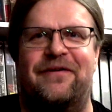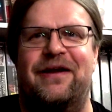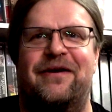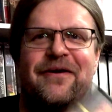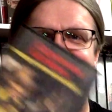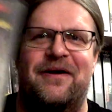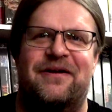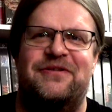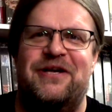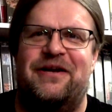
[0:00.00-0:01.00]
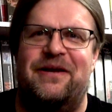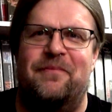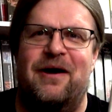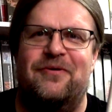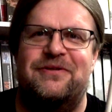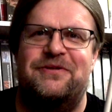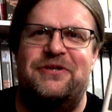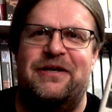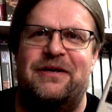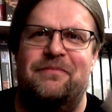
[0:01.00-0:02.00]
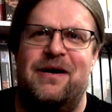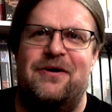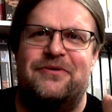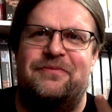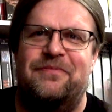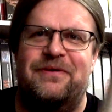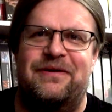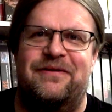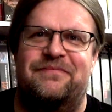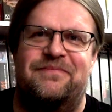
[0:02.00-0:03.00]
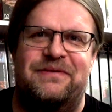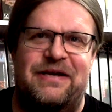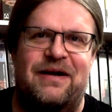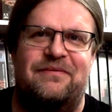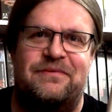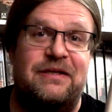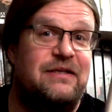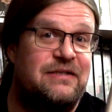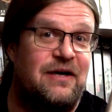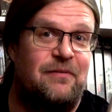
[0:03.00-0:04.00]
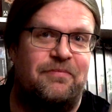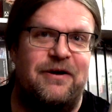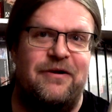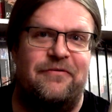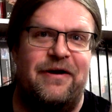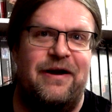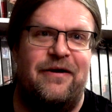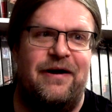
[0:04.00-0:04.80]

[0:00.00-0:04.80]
here. Check him out, check him out. Yeah, these are pretty rare